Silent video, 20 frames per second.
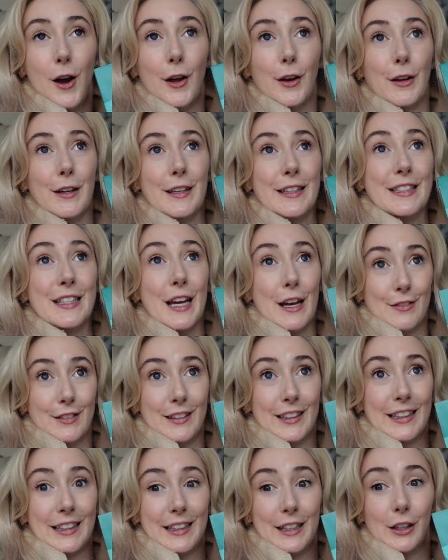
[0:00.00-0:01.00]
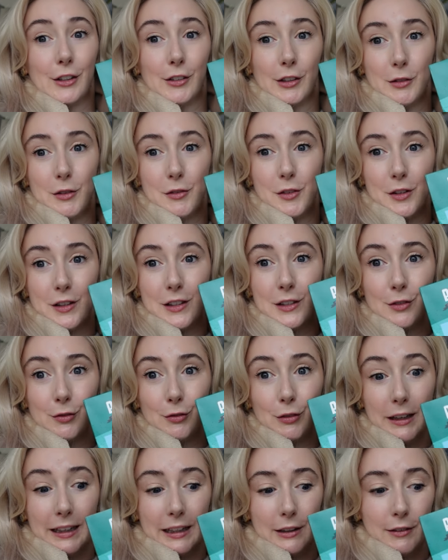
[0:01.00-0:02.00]
and I definitely agree with you. These
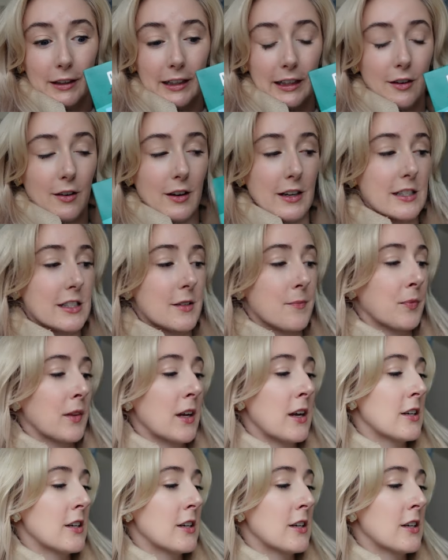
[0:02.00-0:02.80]
are really, really nice.